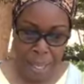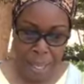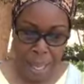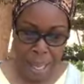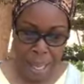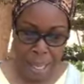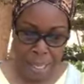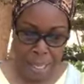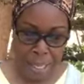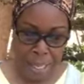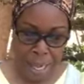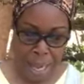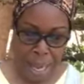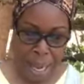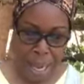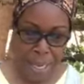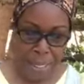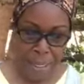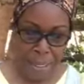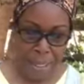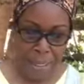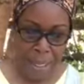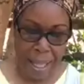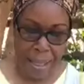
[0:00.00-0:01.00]

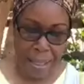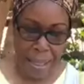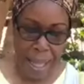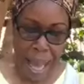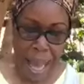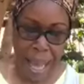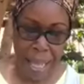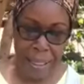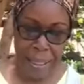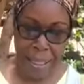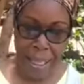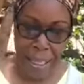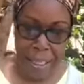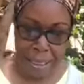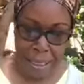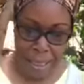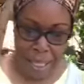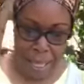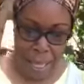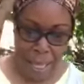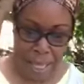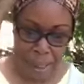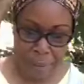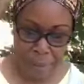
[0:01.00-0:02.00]
against that
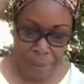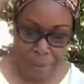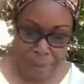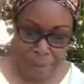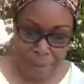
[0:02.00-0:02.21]
day.